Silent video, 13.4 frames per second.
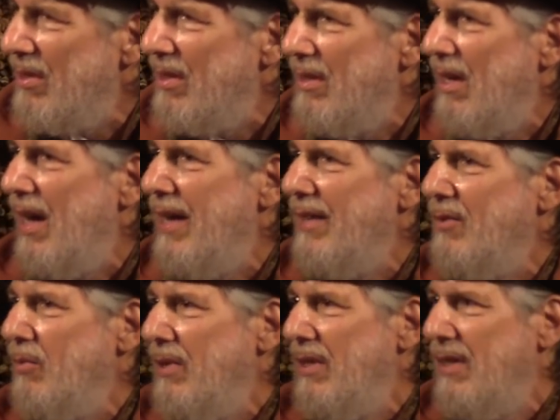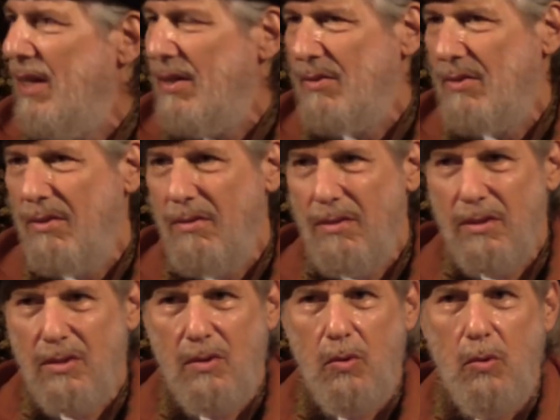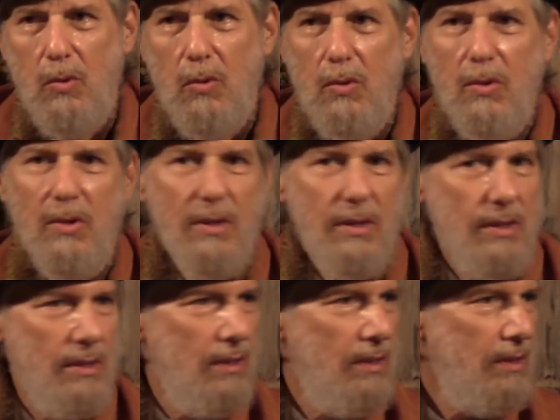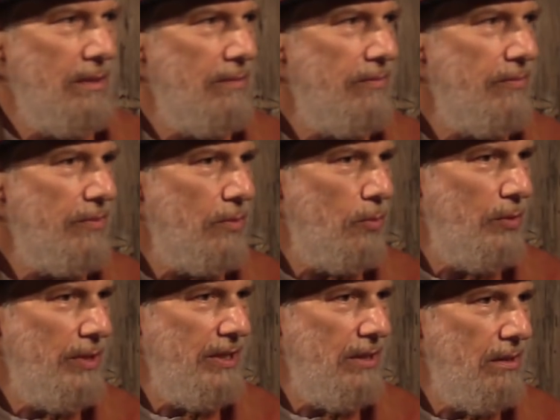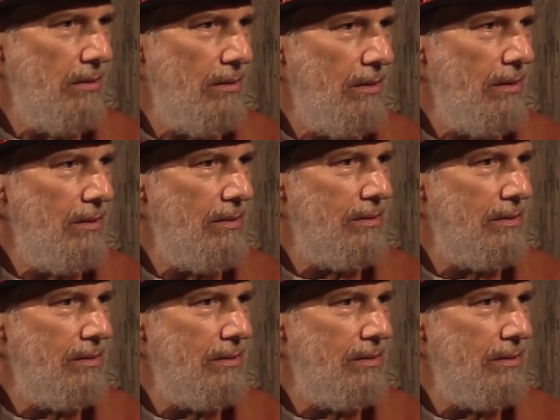tonight we get to the core of the real.